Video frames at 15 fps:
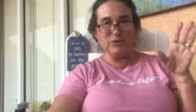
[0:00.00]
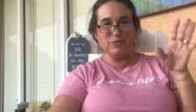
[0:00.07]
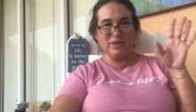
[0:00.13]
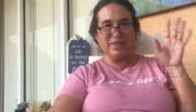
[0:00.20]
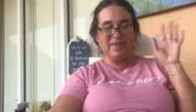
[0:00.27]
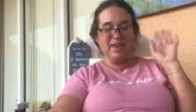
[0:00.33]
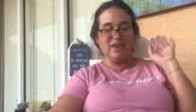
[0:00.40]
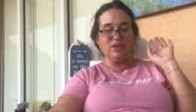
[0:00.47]
We
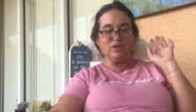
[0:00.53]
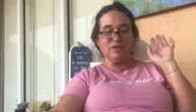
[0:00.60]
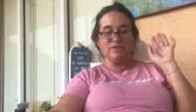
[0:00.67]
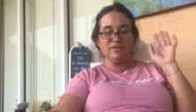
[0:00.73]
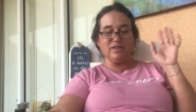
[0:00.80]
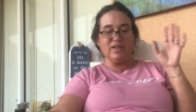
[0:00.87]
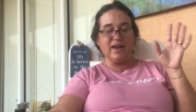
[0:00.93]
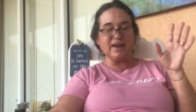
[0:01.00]
thank you. There's
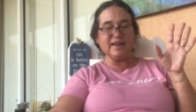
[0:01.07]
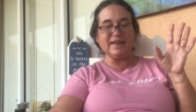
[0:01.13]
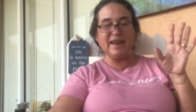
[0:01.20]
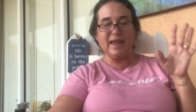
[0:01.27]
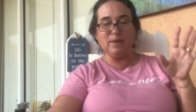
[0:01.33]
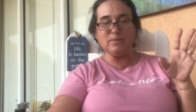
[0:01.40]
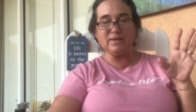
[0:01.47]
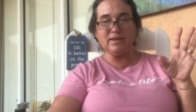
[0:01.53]
a lot of
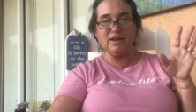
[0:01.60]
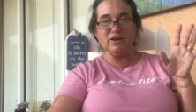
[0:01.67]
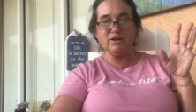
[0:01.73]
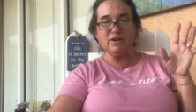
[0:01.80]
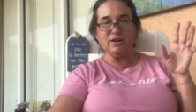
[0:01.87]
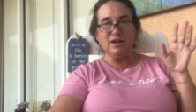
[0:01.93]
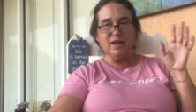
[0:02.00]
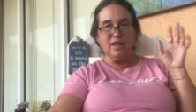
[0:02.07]
names
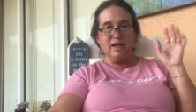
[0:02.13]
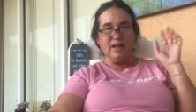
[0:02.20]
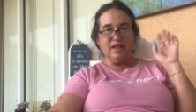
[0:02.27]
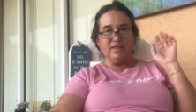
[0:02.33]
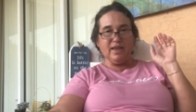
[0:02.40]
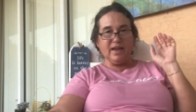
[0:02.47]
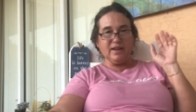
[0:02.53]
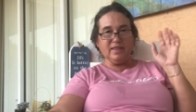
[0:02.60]
here, a
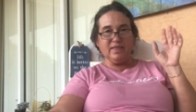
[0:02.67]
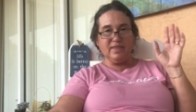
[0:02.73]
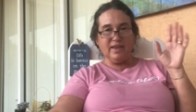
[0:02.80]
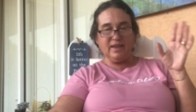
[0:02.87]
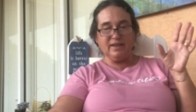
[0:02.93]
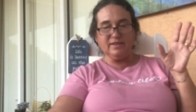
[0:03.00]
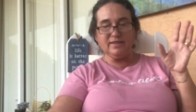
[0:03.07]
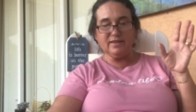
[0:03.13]
lot of
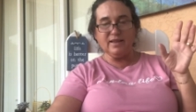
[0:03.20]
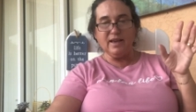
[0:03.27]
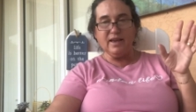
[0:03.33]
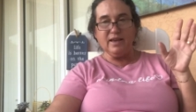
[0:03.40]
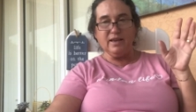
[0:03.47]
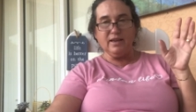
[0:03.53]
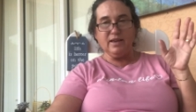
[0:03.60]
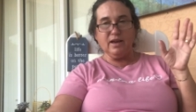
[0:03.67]
things,
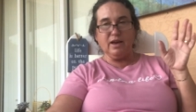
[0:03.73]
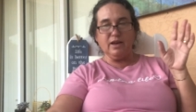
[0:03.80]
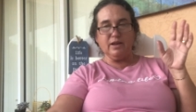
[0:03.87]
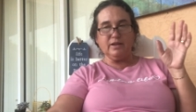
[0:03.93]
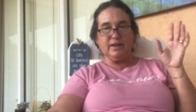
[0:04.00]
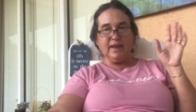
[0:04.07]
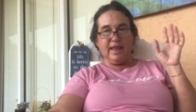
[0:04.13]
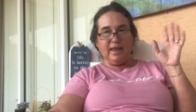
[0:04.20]
uh,
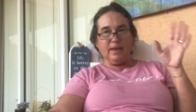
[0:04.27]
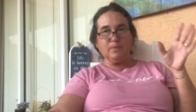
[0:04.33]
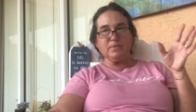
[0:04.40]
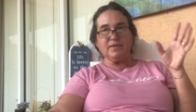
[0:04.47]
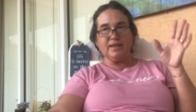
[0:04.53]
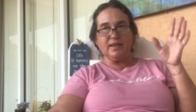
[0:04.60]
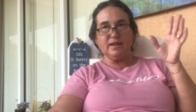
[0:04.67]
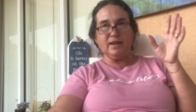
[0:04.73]

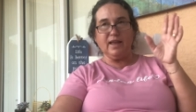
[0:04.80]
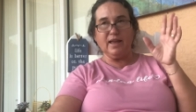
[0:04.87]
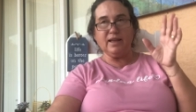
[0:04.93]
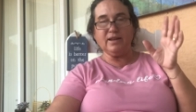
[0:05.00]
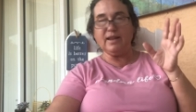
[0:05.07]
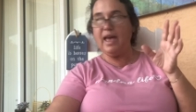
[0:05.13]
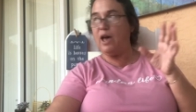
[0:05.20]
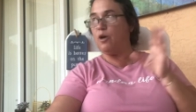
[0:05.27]
names and,
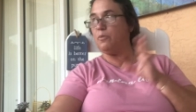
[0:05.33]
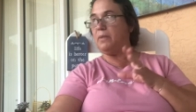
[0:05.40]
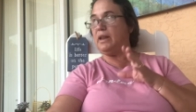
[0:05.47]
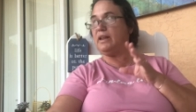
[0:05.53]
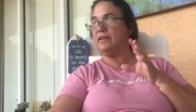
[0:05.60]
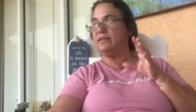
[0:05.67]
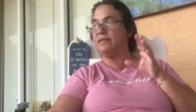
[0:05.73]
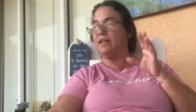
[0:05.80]
and how
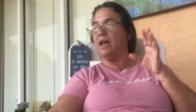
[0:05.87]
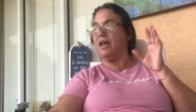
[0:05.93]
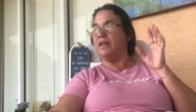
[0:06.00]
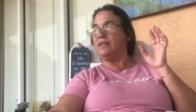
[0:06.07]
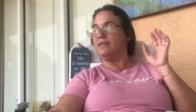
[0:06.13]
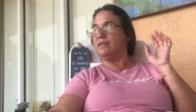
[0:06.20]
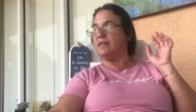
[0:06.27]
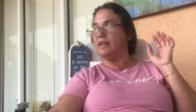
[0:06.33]
many
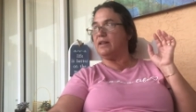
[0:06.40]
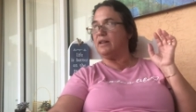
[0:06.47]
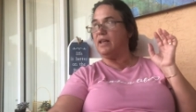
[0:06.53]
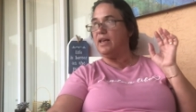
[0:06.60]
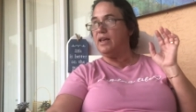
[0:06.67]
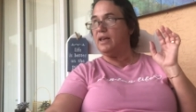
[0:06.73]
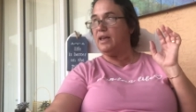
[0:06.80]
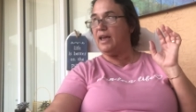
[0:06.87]
sons and,
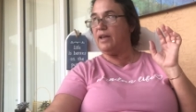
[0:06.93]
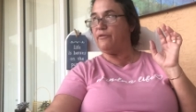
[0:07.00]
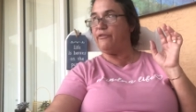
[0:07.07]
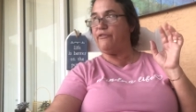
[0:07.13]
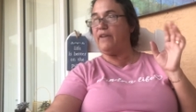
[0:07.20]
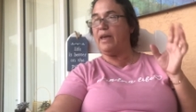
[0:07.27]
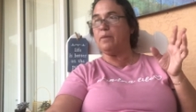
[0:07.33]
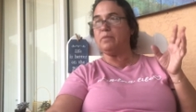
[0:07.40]
and
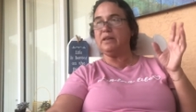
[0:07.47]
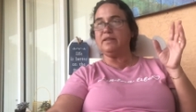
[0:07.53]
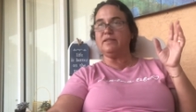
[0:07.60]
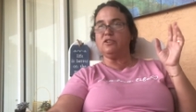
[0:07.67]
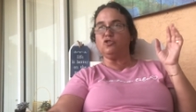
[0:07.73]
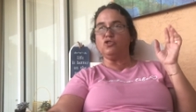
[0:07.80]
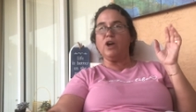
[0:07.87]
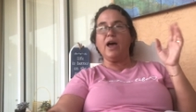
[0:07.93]
families
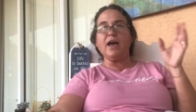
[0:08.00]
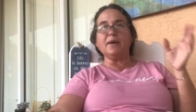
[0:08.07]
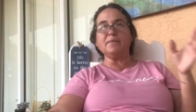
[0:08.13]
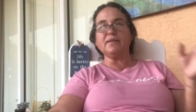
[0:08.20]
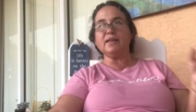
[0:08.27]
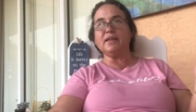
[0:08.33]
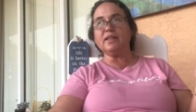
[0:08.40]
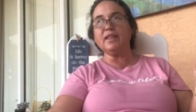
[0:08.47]
and tribes
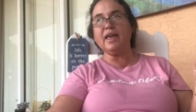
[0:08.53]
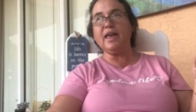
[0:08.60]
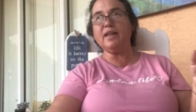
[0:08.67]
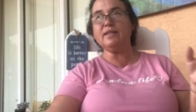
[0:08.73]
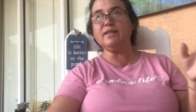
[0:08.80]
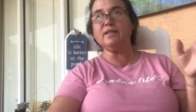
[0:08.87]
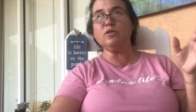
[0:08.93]
and clans.